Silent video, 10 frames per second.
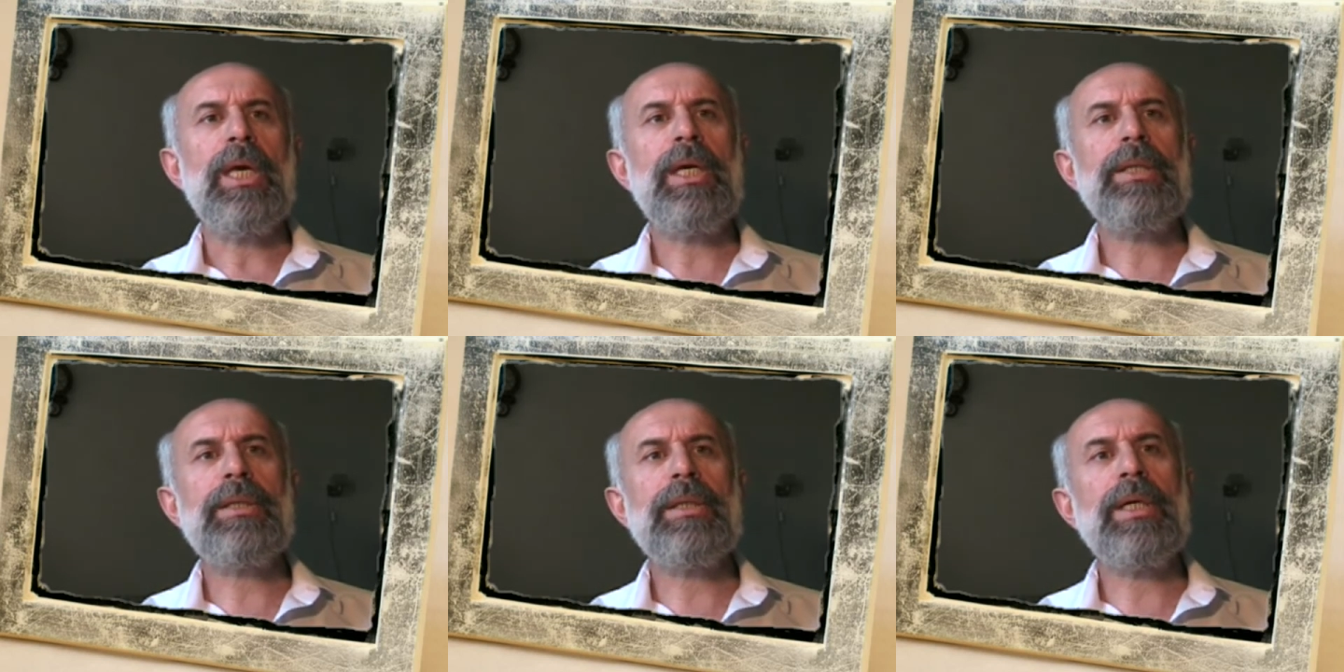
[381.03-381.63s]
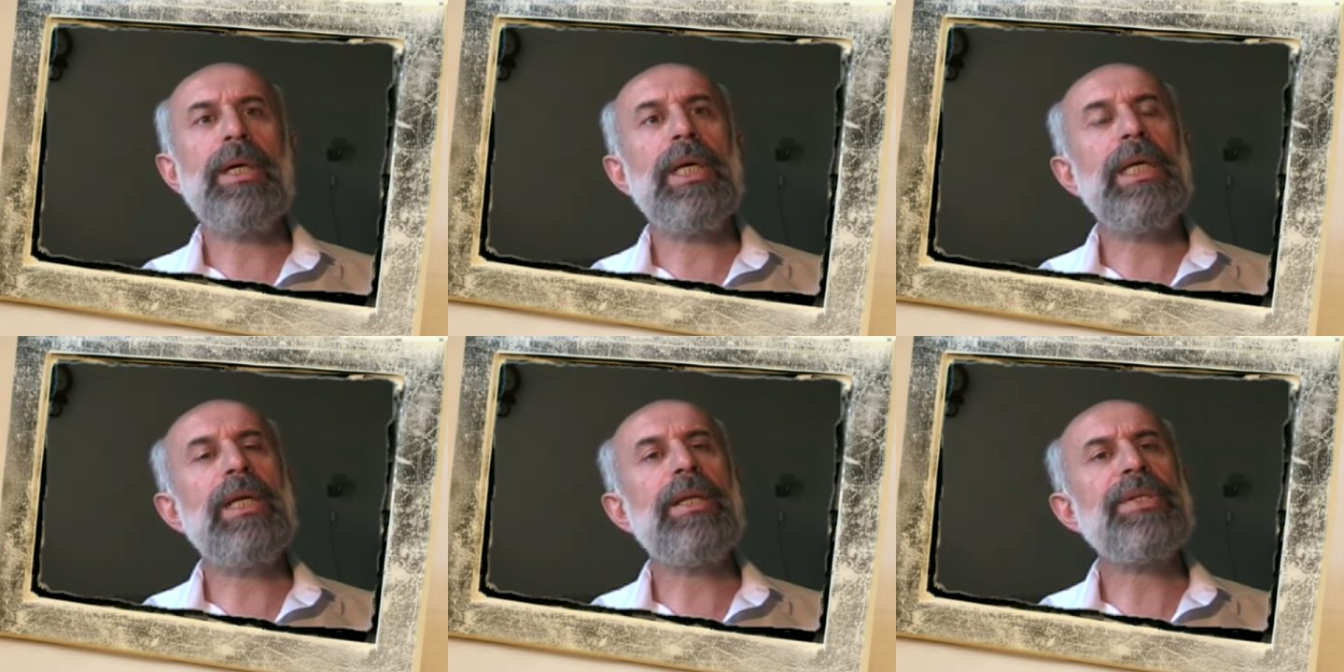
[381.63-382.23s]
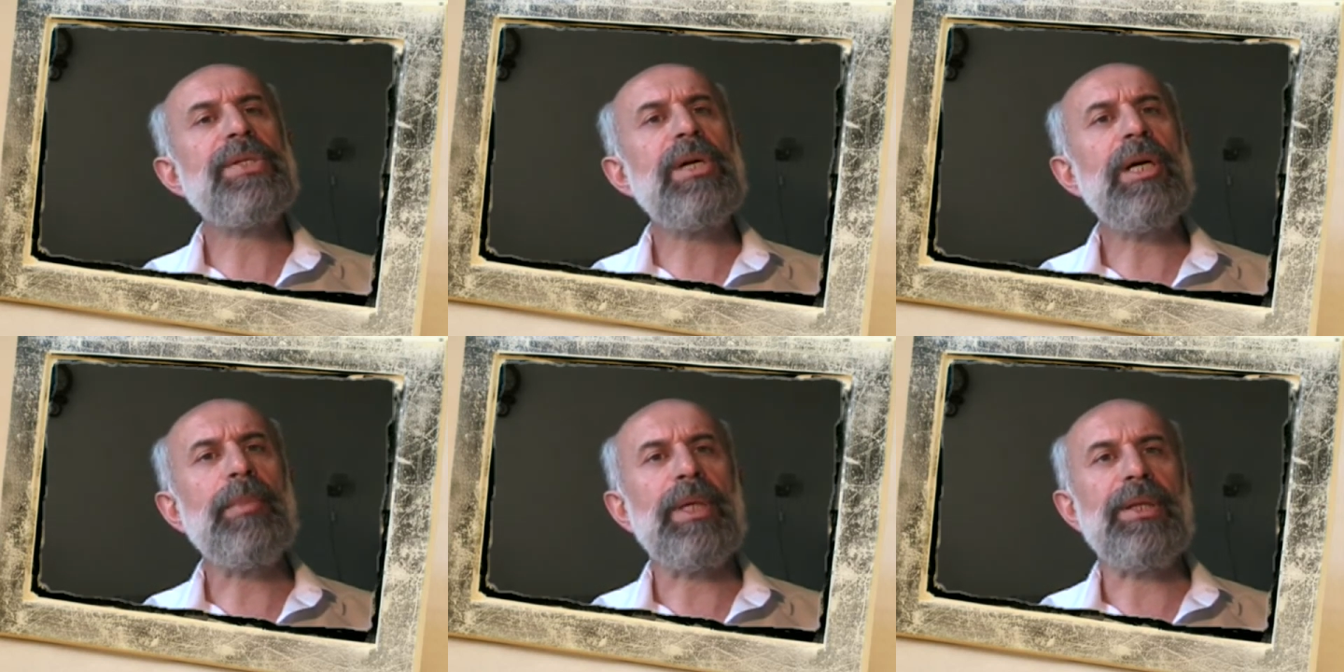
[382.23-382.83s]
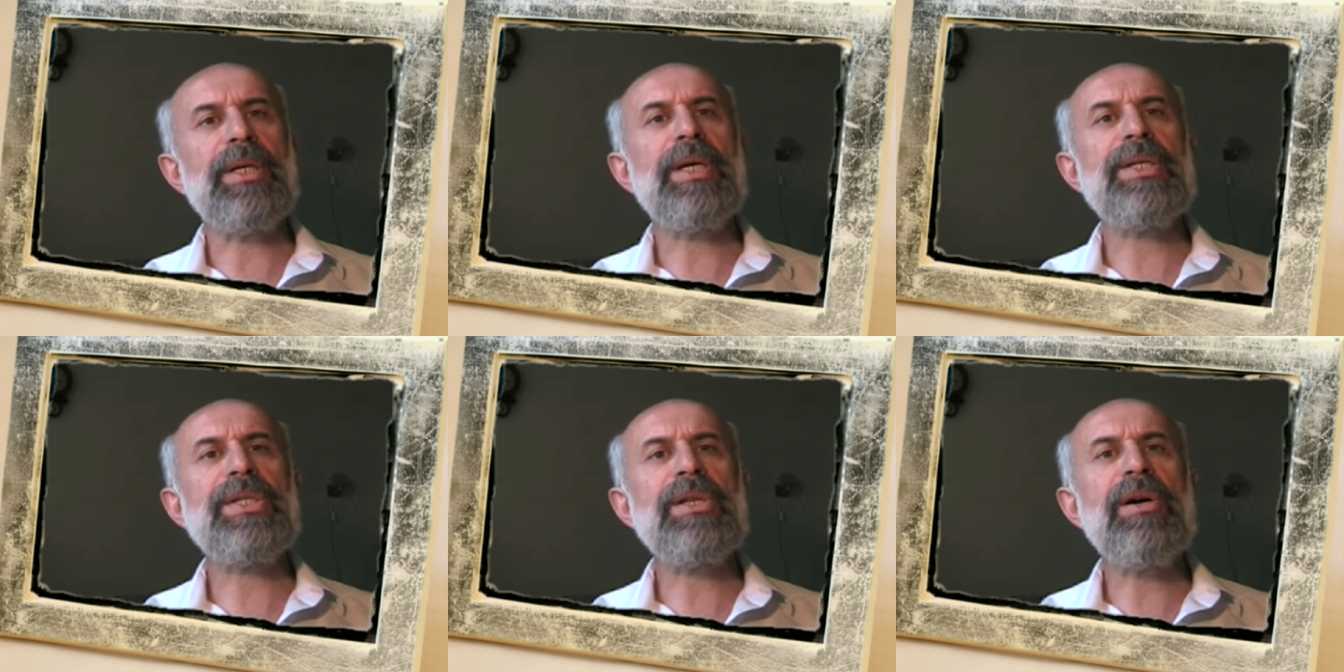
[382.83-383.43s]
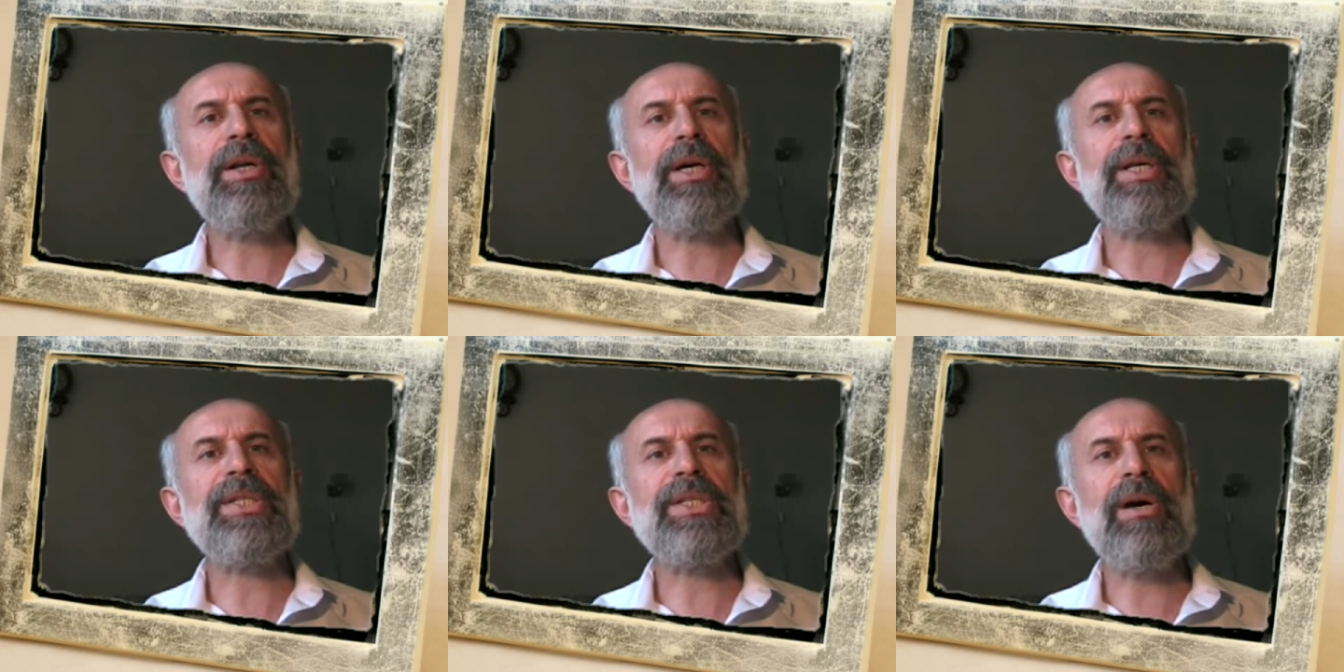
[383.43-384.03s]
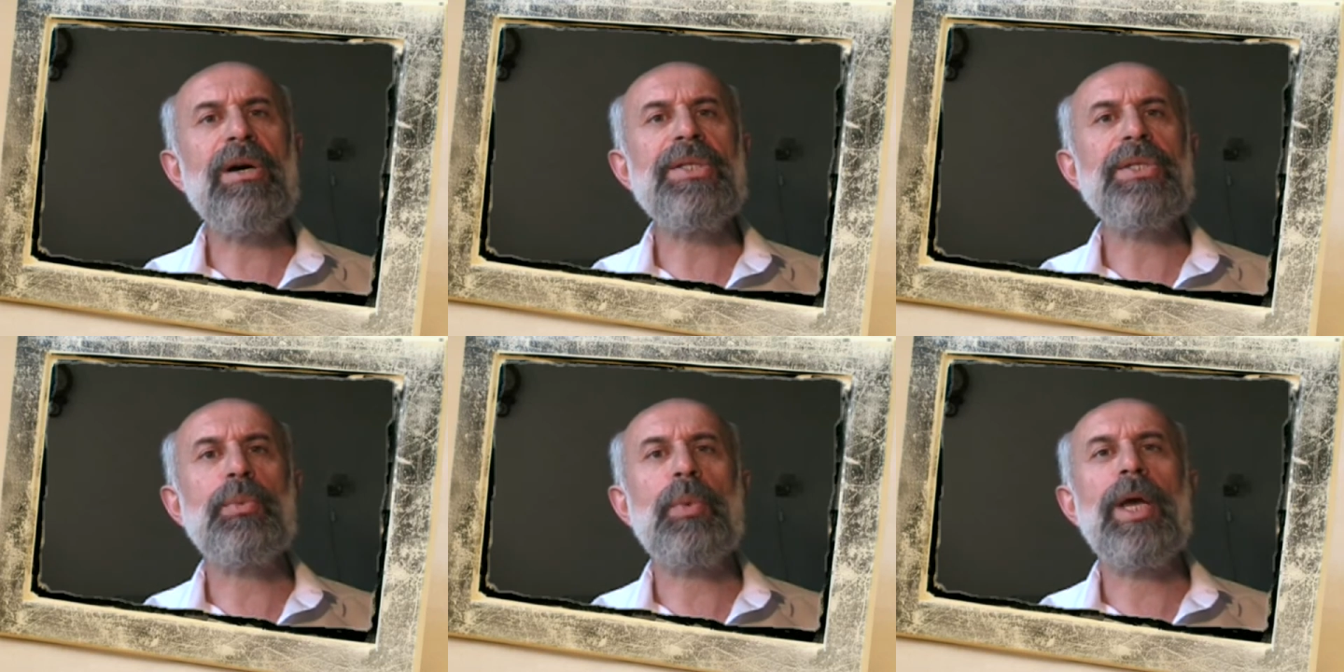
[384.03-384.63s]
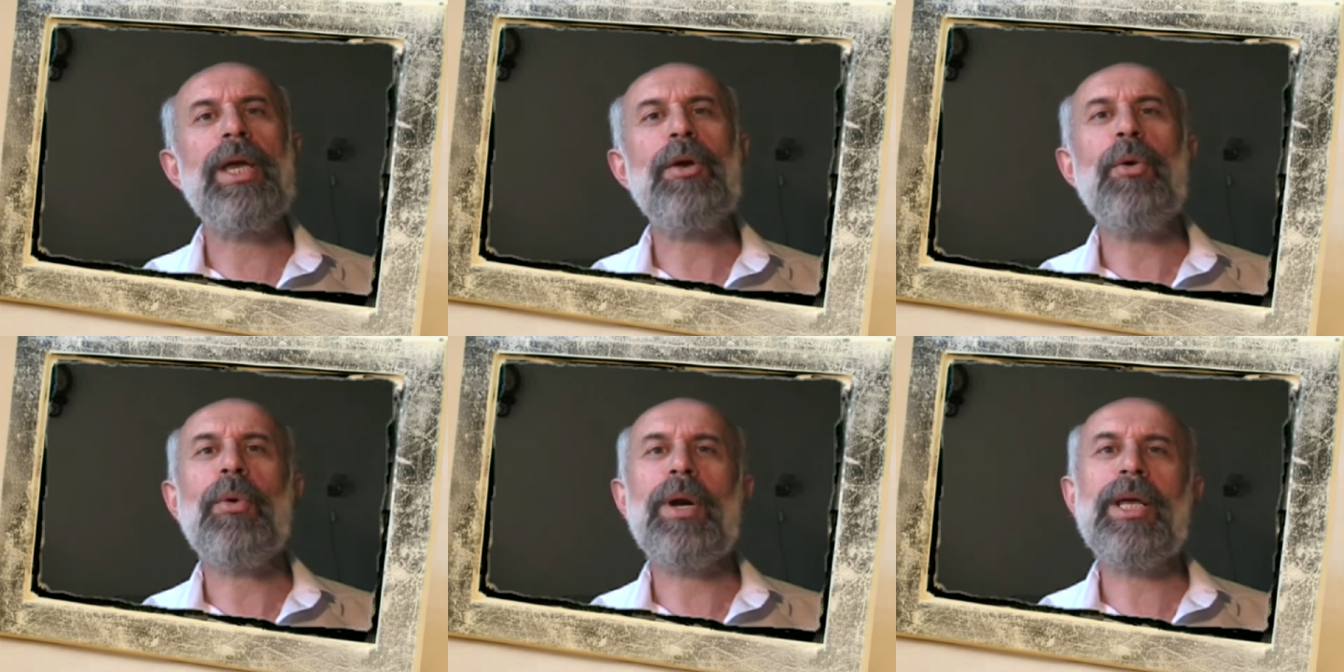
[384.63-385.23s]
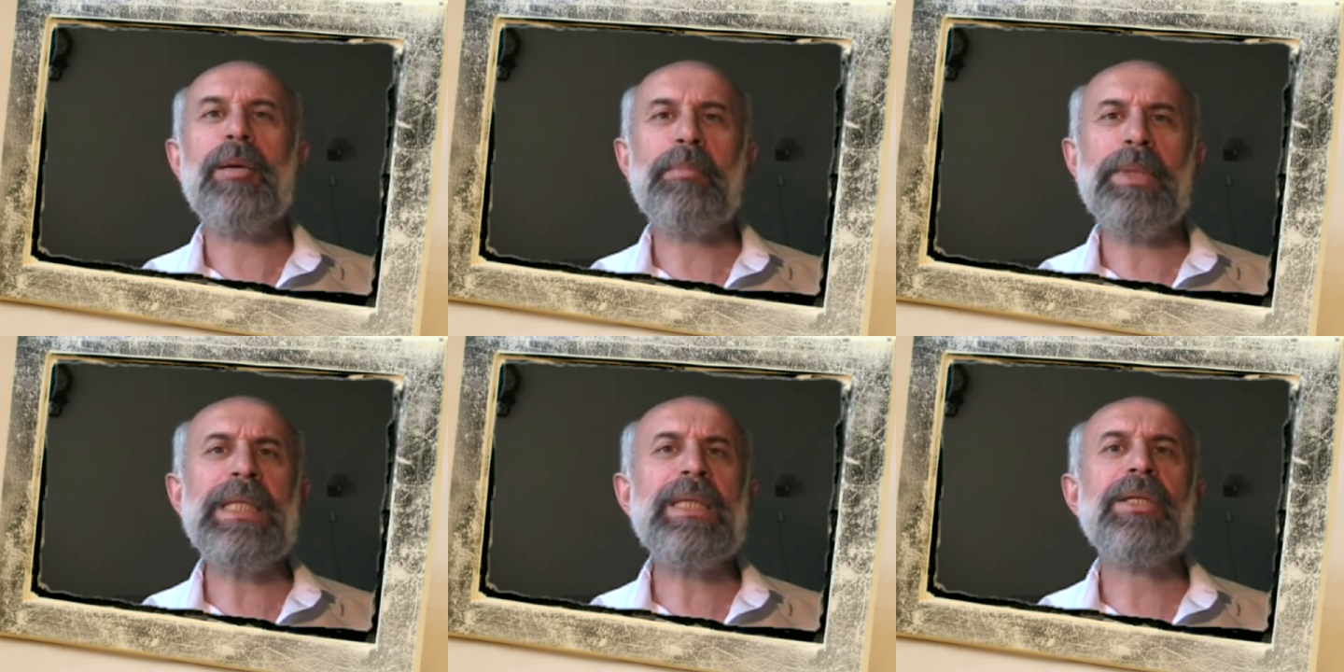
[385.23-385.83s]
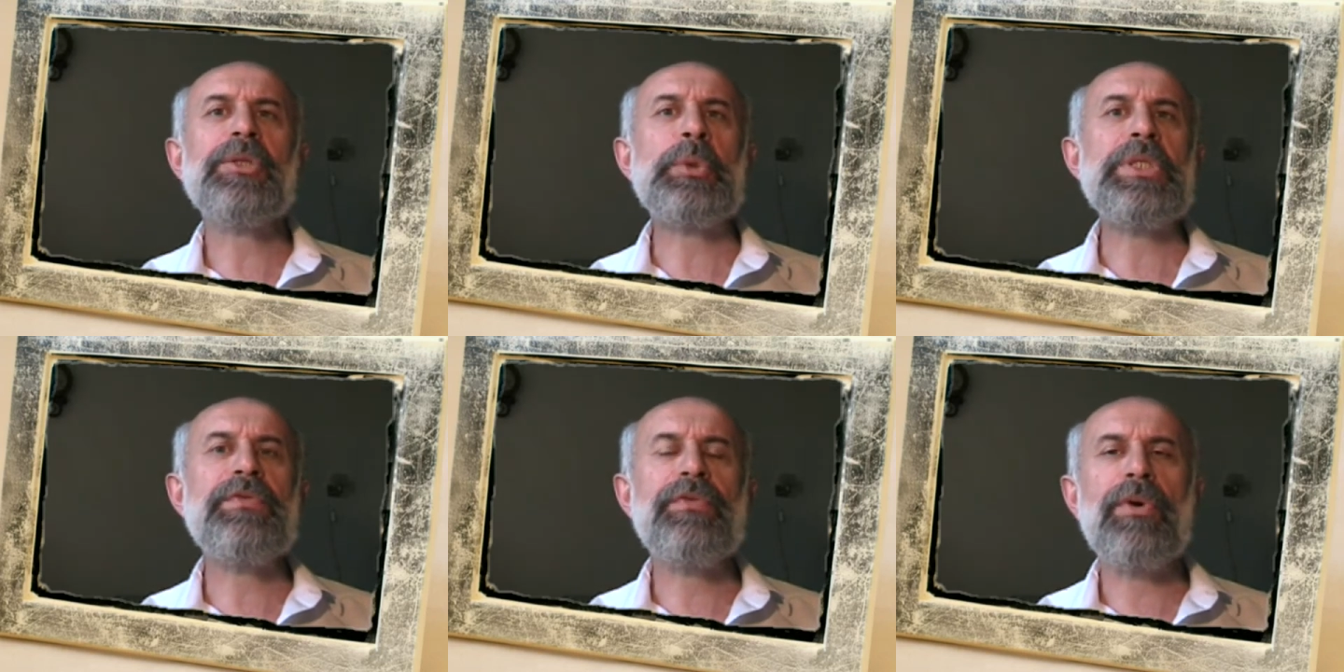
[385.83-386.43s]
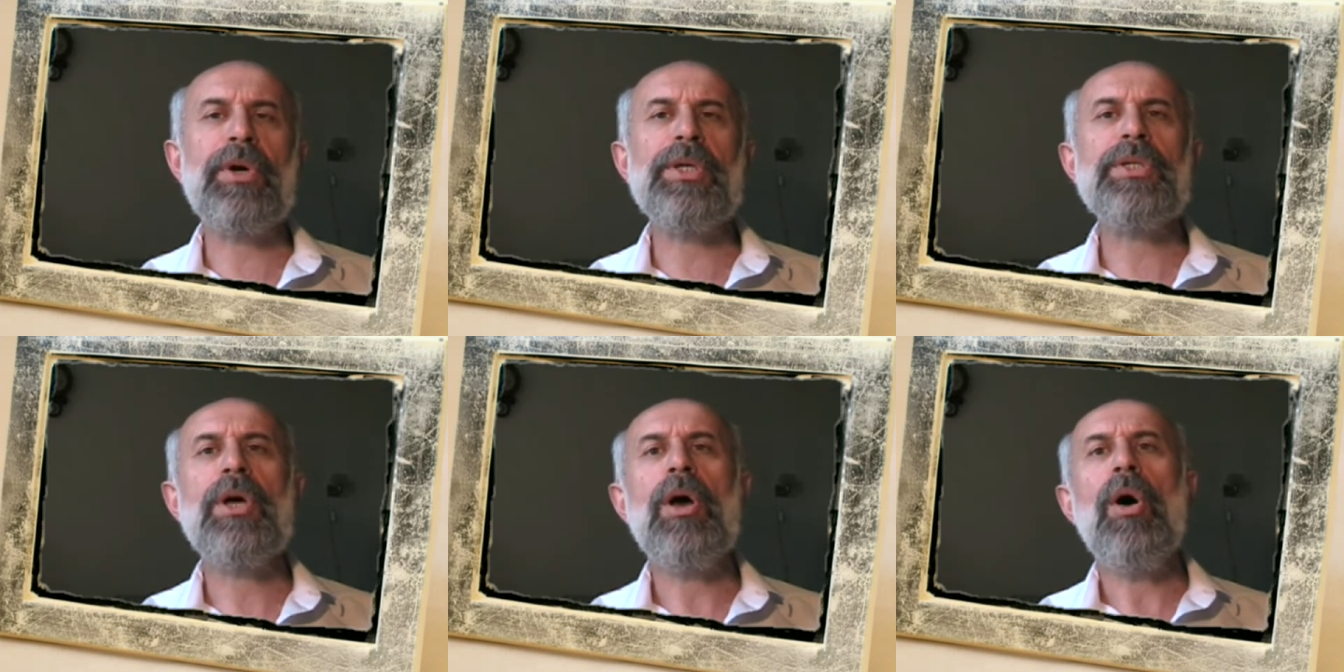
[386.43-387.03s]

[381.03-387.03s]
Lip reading: In an assignment, the assigner assigns away or completely transfers